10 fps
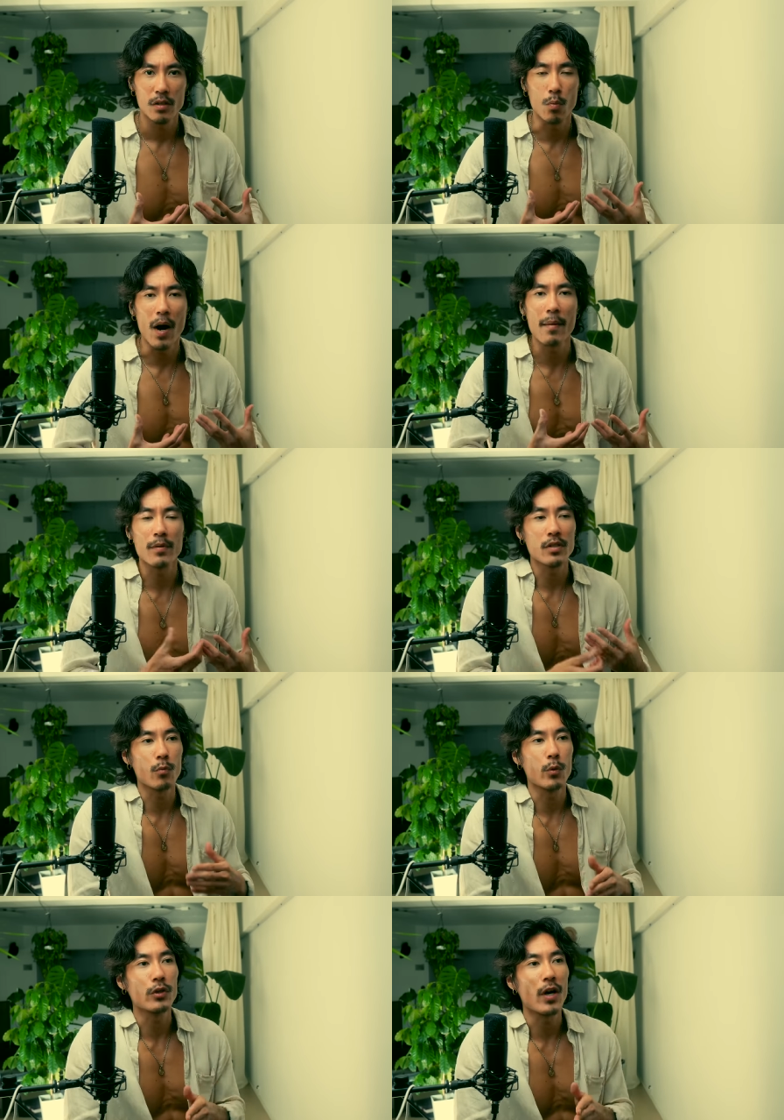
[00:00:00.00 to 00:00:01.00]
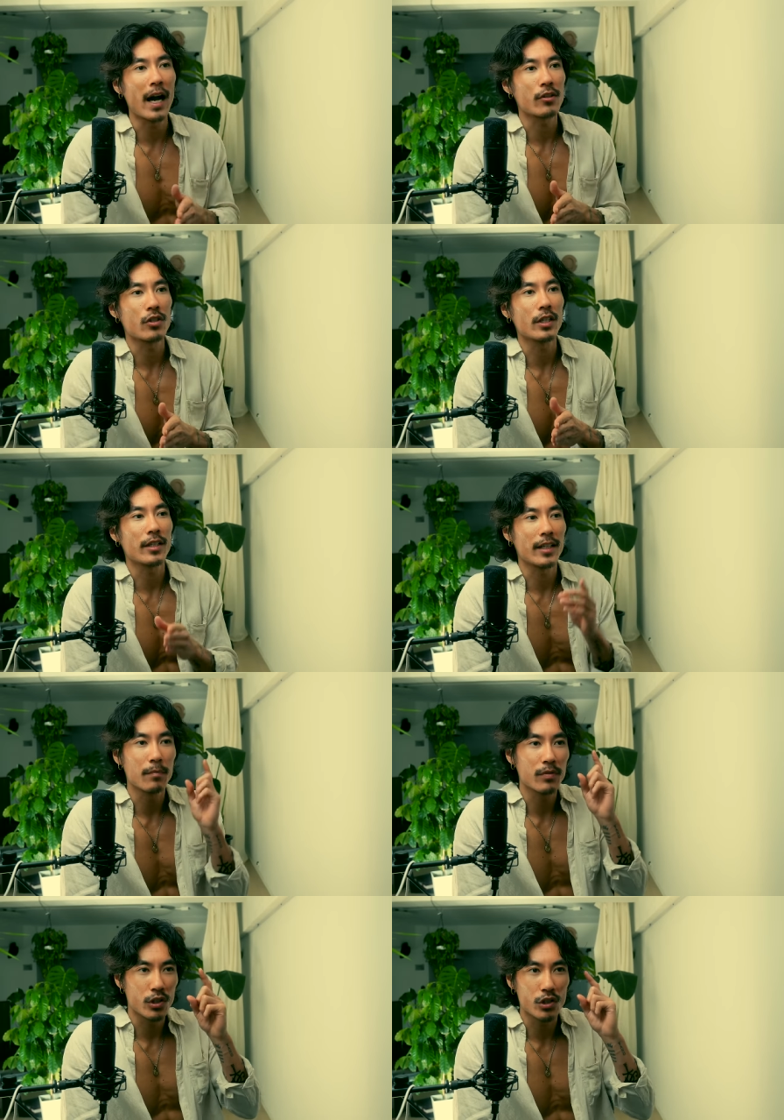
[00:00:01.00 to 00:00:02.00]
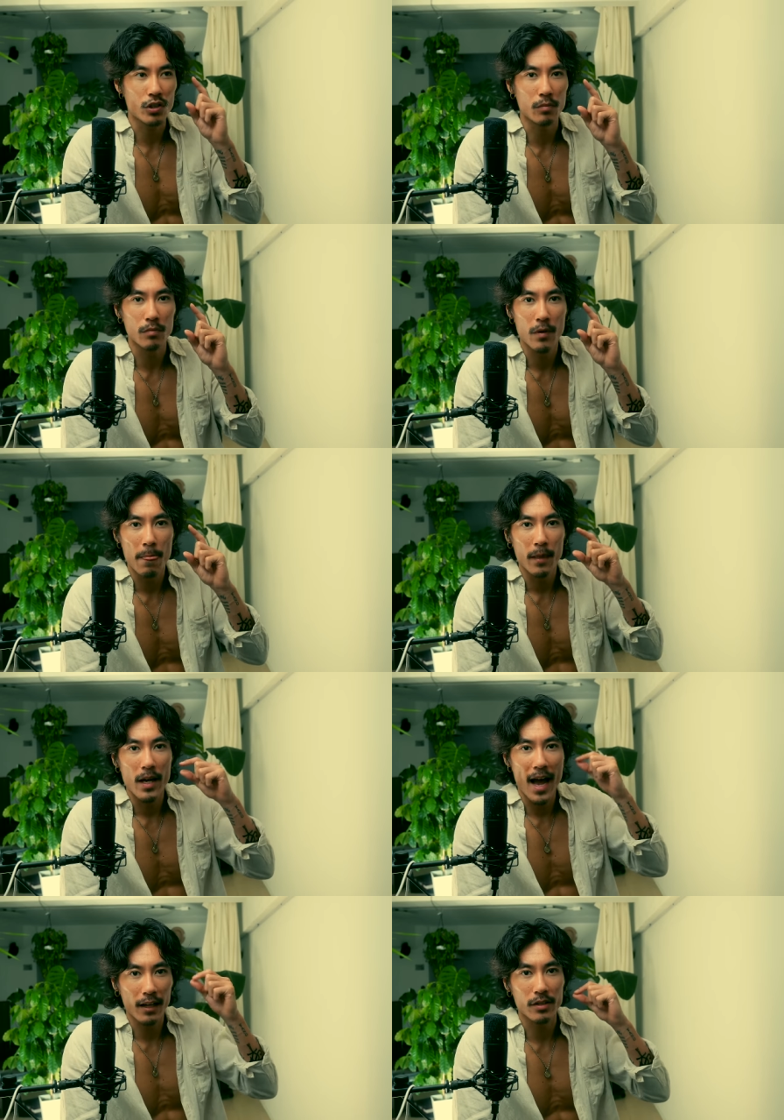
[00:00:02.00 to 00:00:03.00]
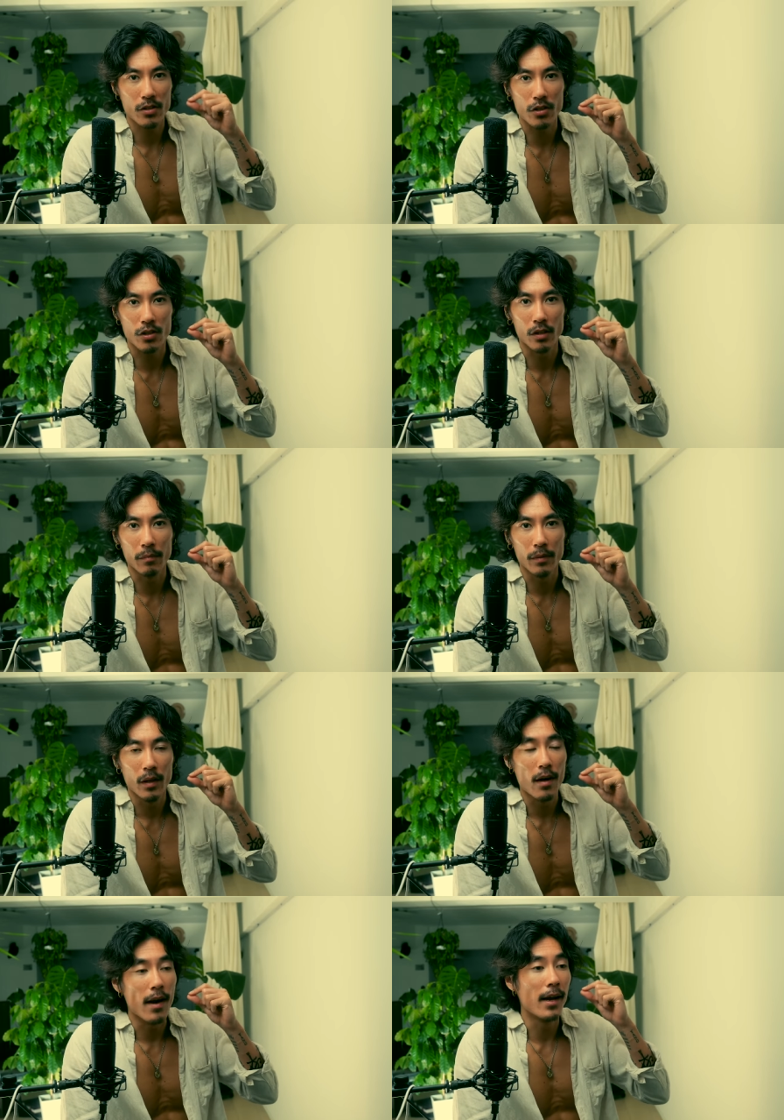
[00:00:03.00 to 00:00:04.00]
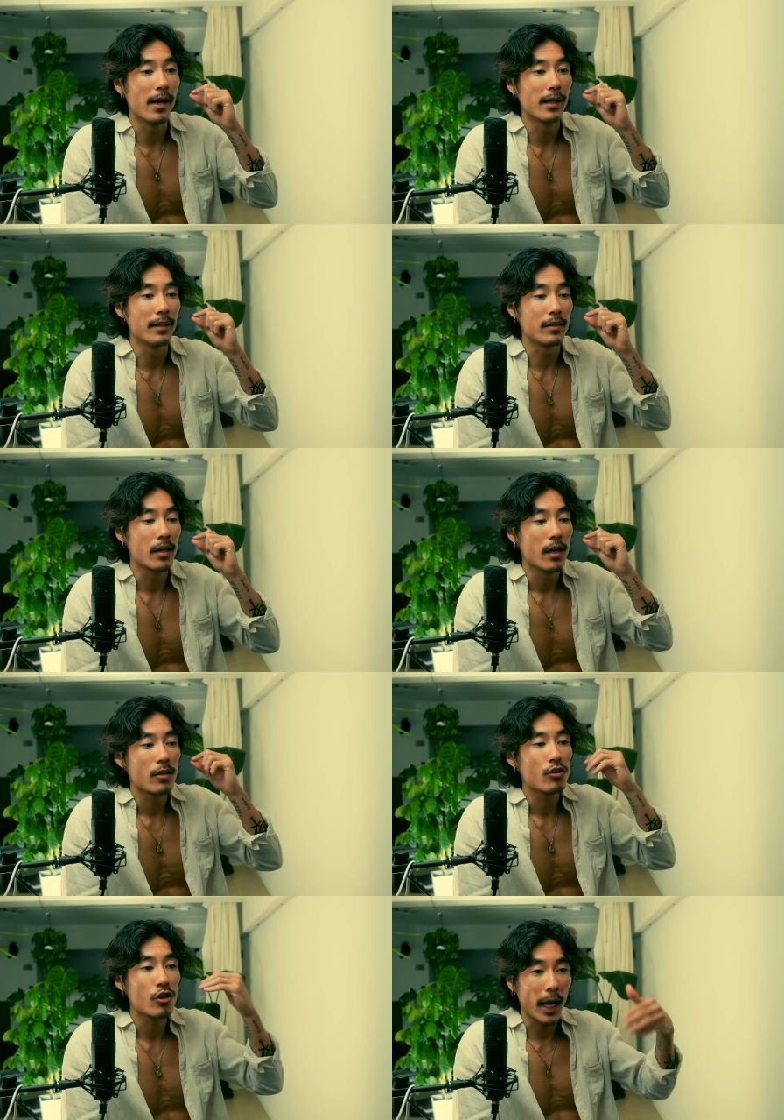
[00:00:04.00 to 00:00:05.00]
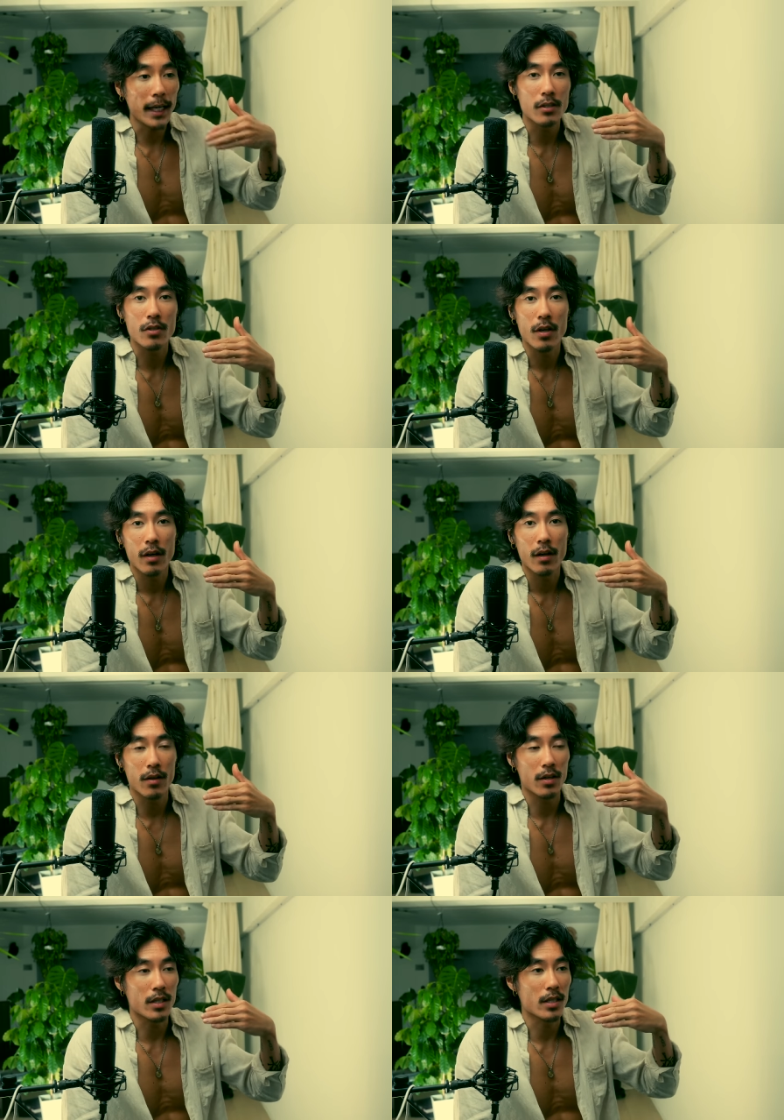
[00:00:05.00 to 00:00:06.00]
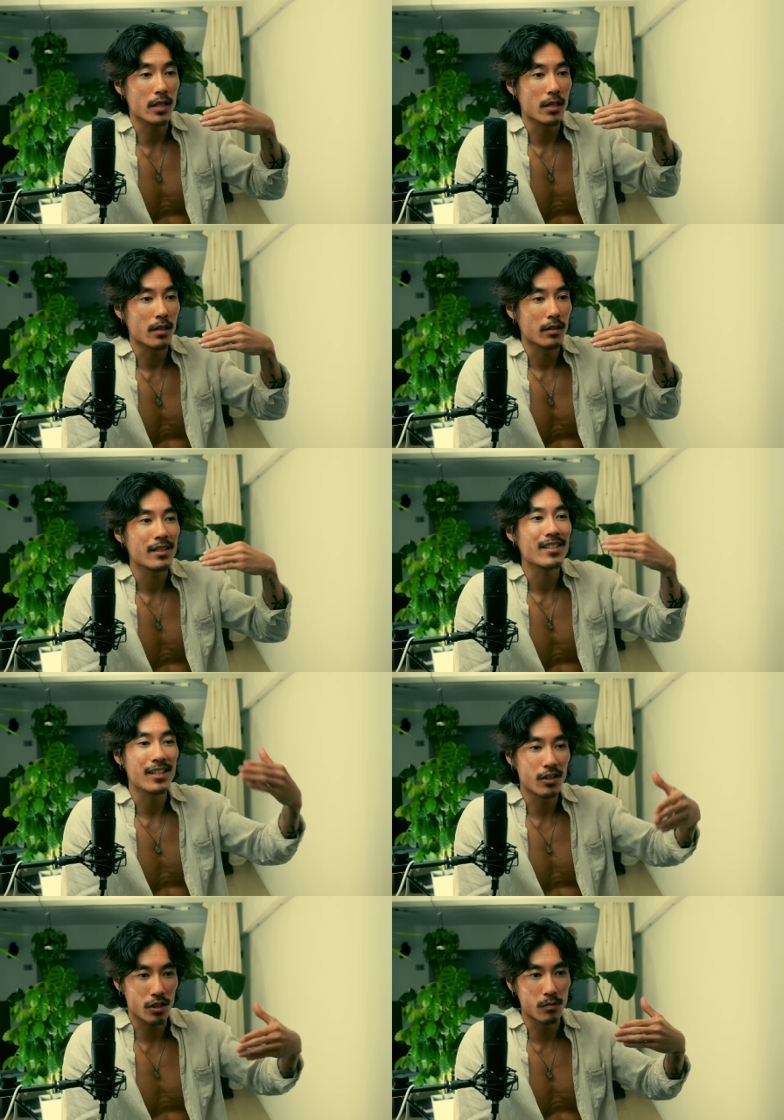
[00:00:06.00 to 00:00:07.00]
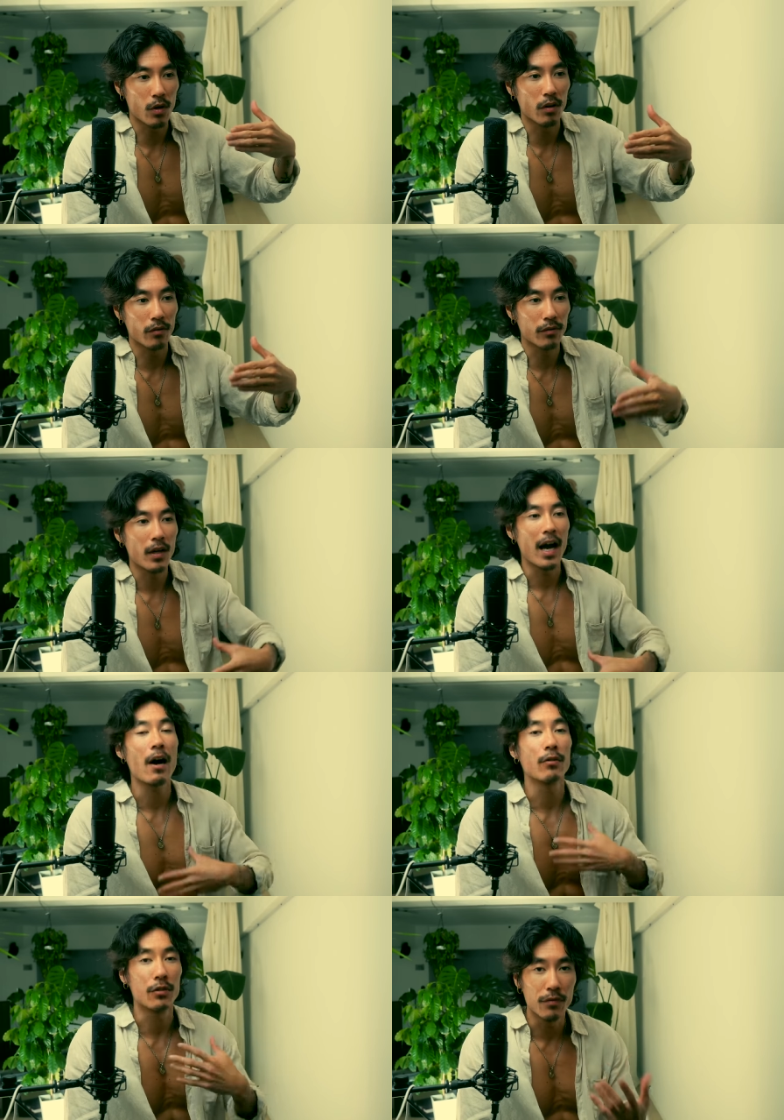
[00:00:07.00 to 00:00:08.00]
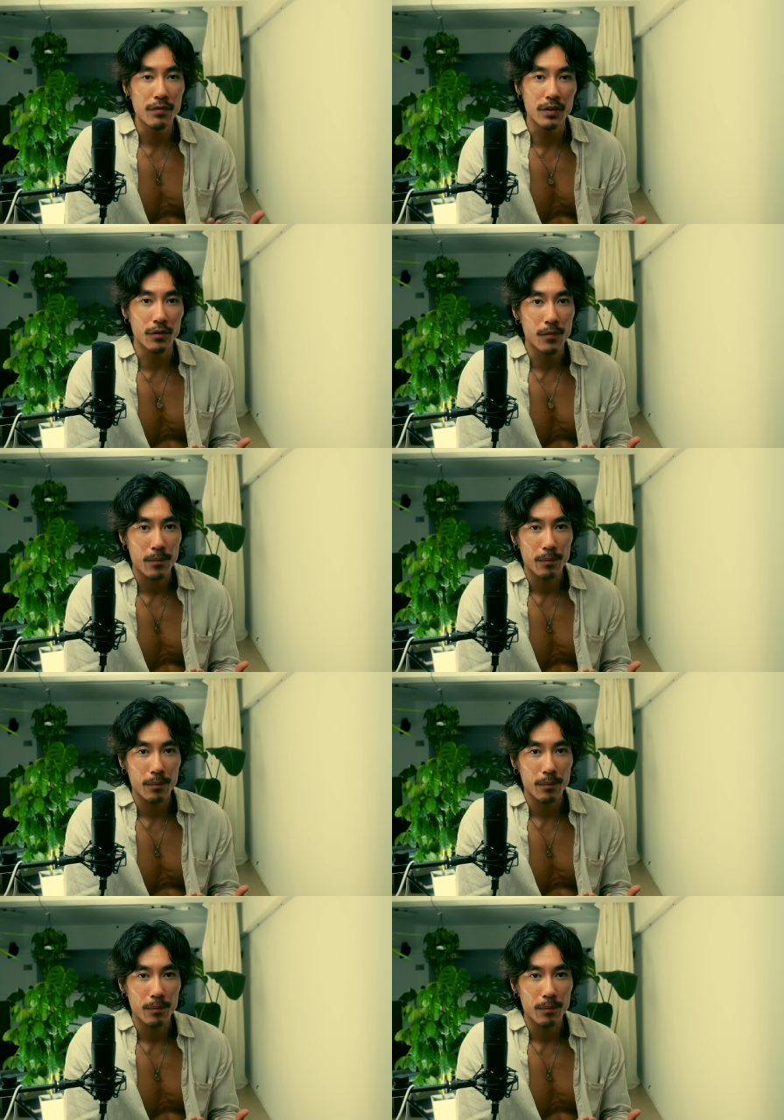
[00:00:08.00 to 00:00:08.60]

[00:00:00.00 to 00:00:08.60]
so what happens when you actually can system hack the system and change the system of how you feel